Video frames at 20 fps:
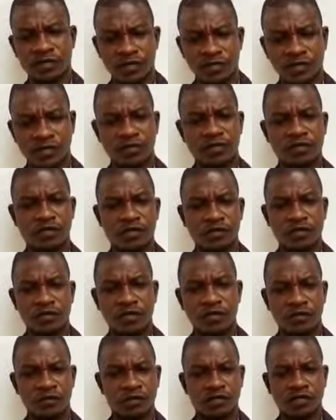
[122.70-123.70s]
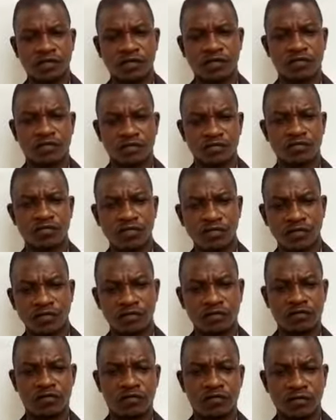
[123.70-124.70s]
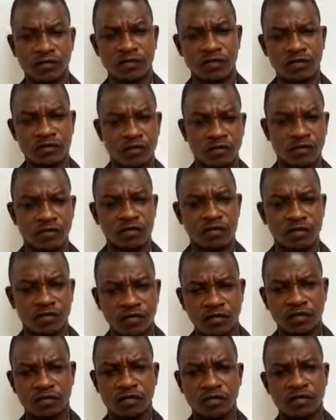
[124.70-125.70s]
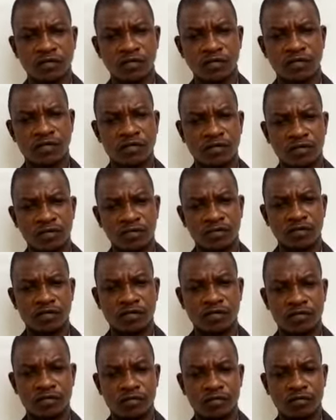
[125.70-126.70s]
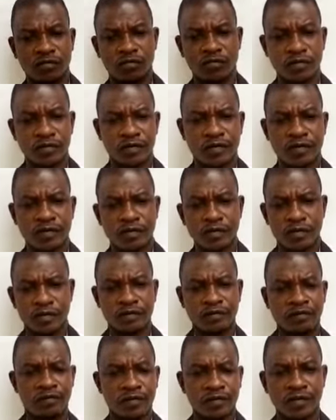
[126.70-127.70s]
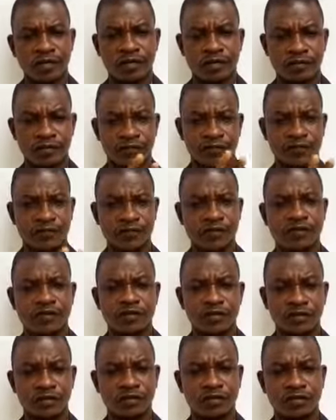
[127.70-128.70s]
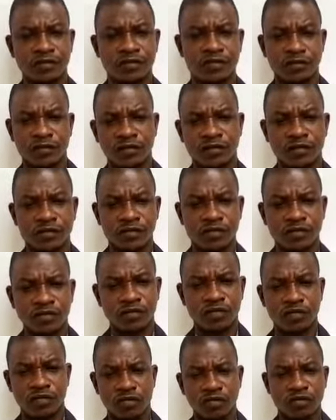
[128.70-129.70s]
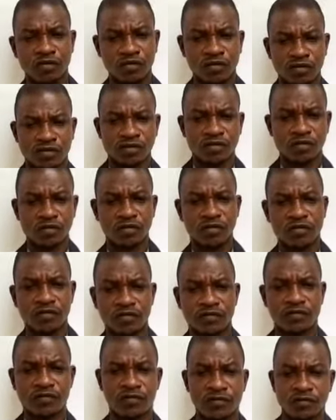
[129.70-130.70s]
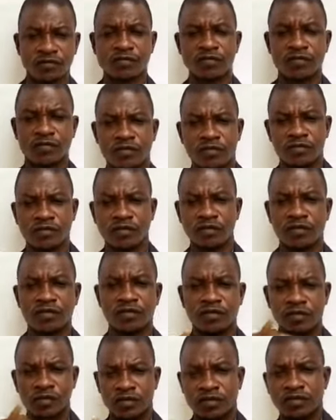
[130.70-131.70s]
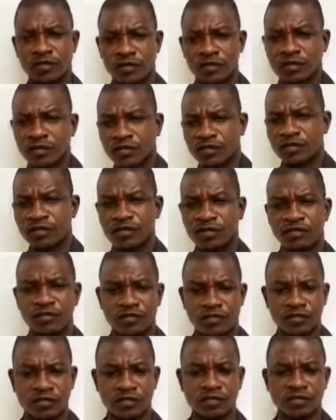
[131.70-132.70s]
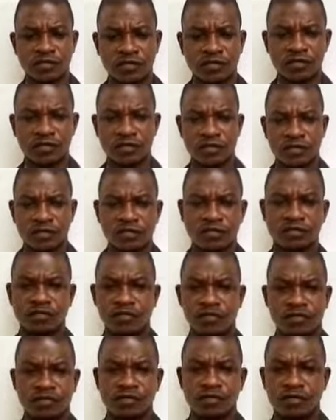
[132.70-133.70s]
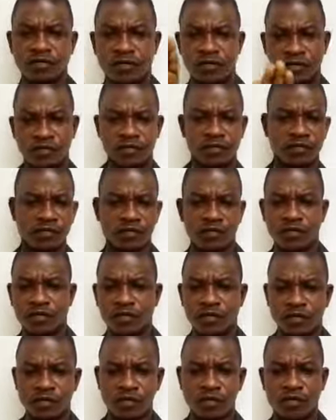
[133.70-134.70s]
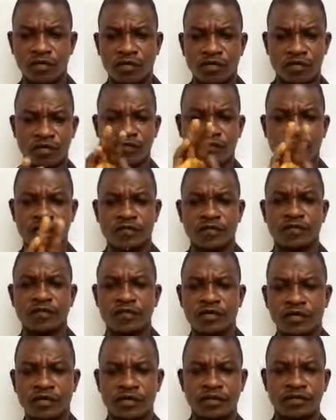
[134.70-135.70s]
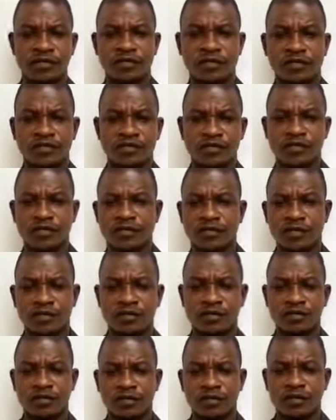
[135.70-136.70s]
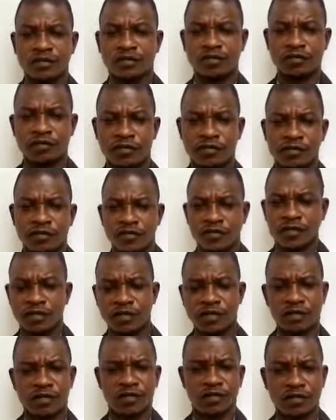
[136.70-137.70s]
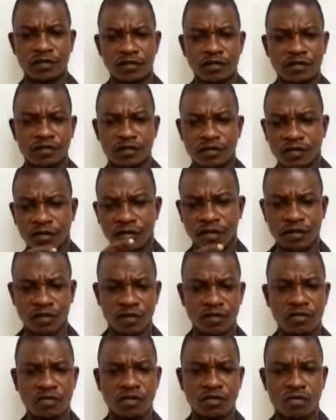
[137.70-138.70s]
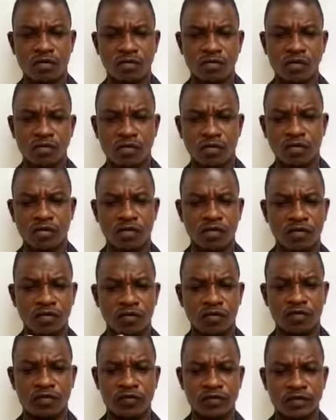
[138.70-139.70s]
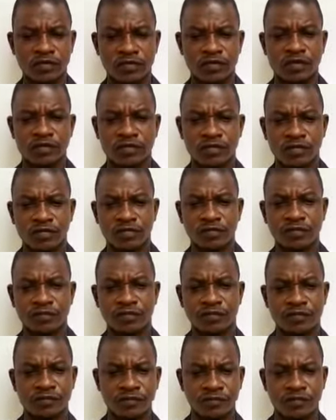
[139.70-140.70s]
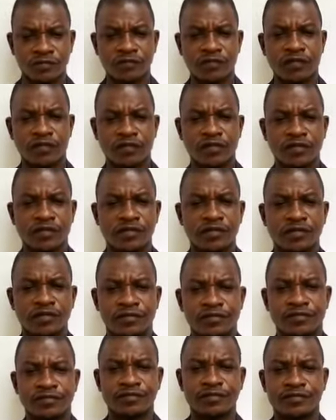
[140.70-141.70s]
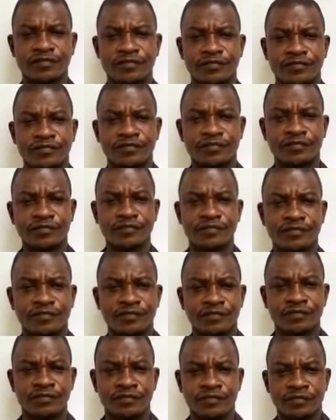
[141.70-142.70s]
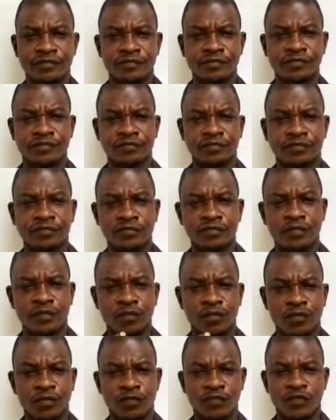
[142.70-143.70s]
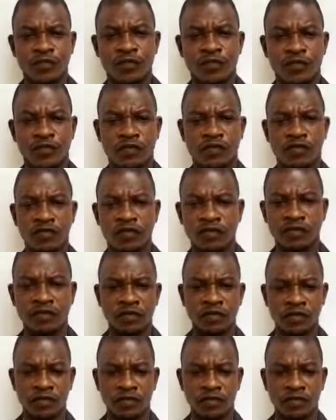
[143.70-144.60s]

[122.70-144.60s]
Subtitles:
the way in which a living organism or bodily part functions. Thus, the different ways individuals of the same species behave or function as far as their bodies are concerned are called physiological variation. Morphological variation can be continuous.